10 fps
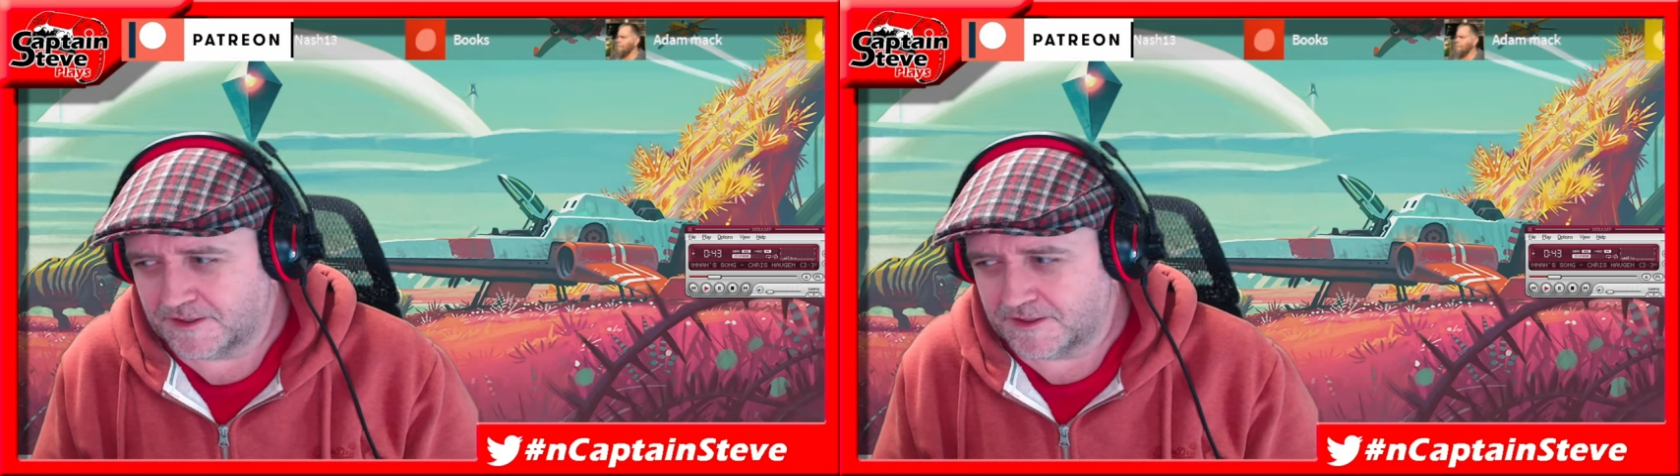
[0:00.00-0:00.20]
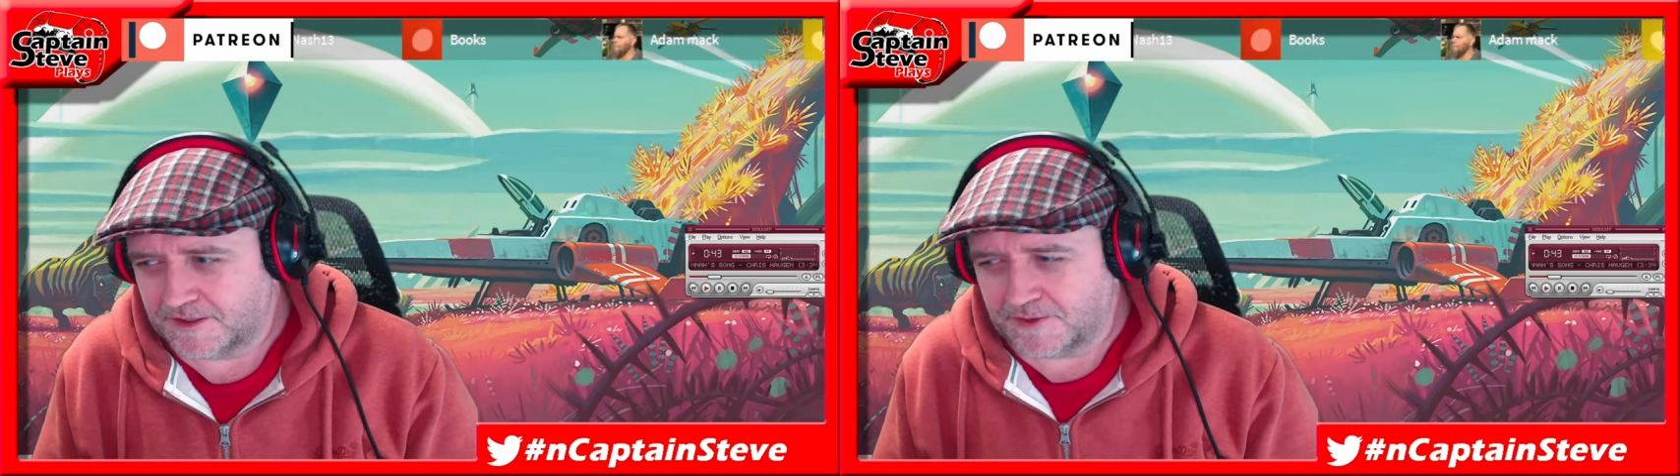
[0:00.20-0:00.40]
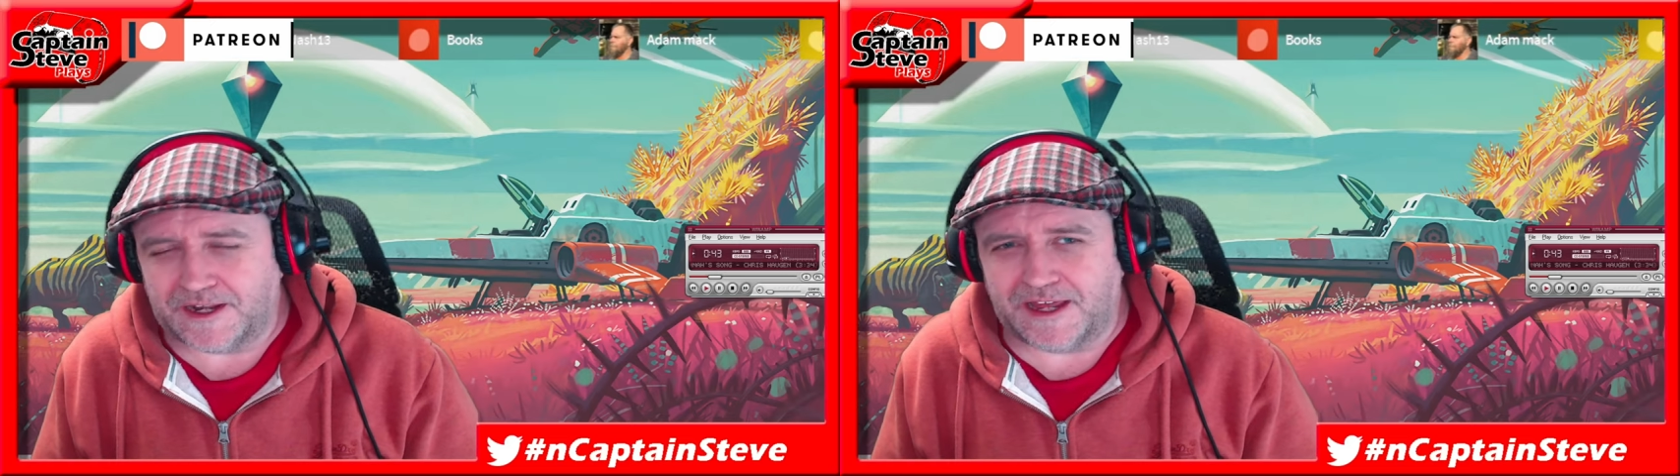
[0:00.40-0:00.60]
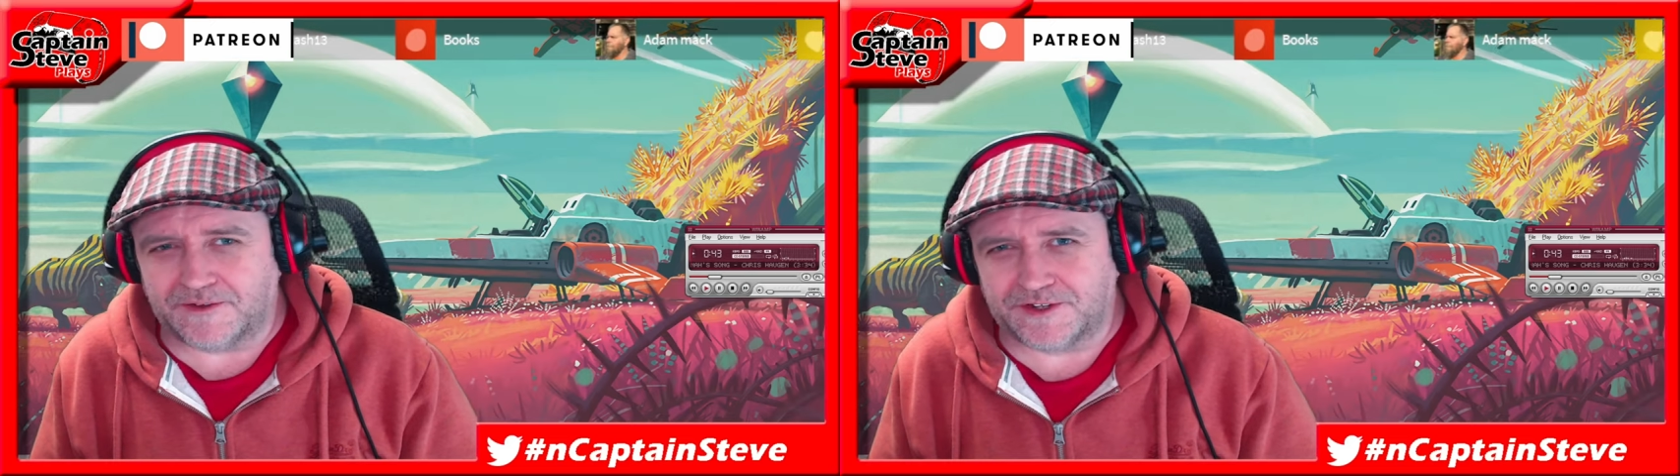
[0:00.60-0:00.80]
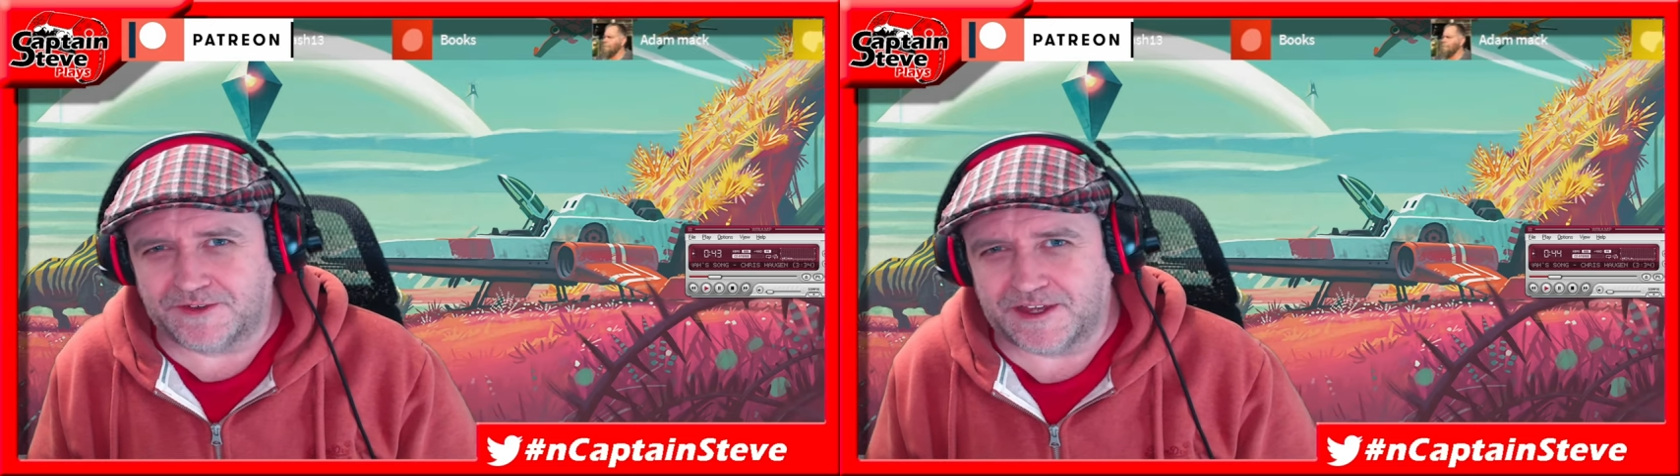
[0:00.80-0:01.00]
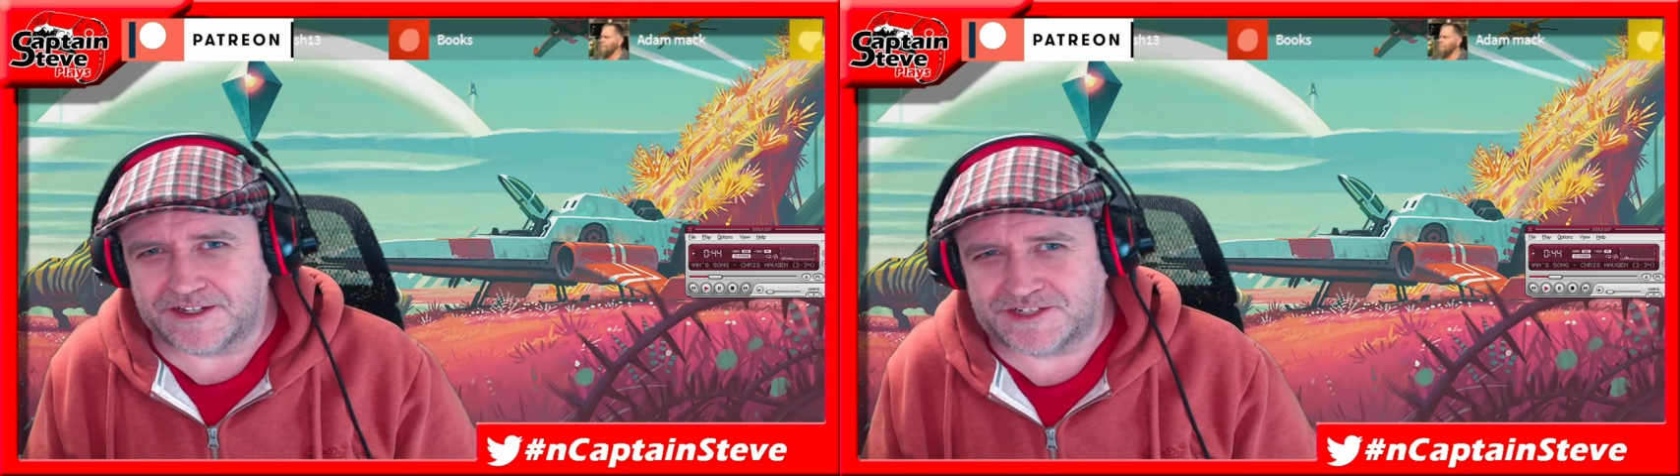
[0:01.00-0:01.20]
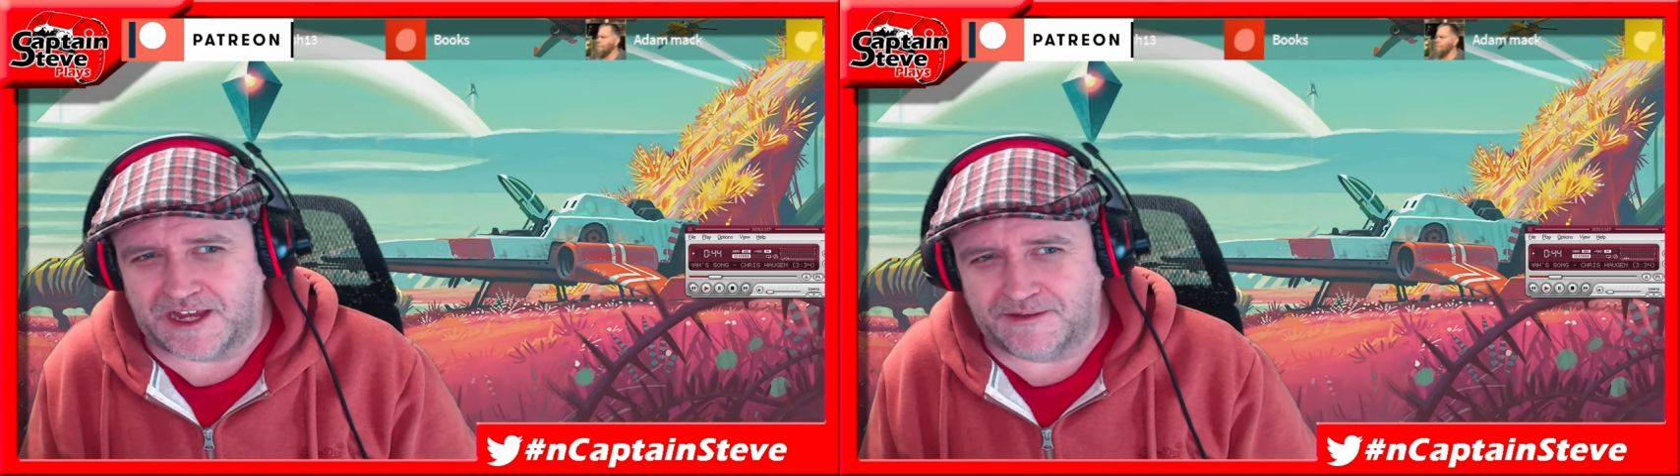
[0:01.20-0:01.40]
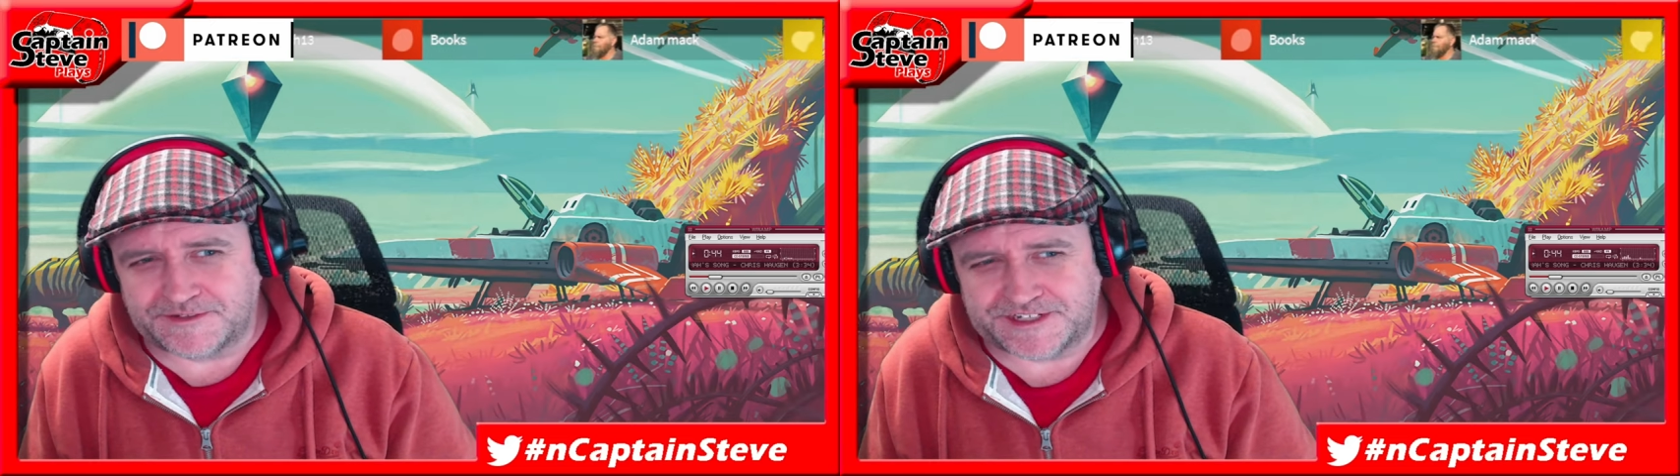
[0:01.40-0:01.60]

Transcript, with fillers: Well, how do there, chums?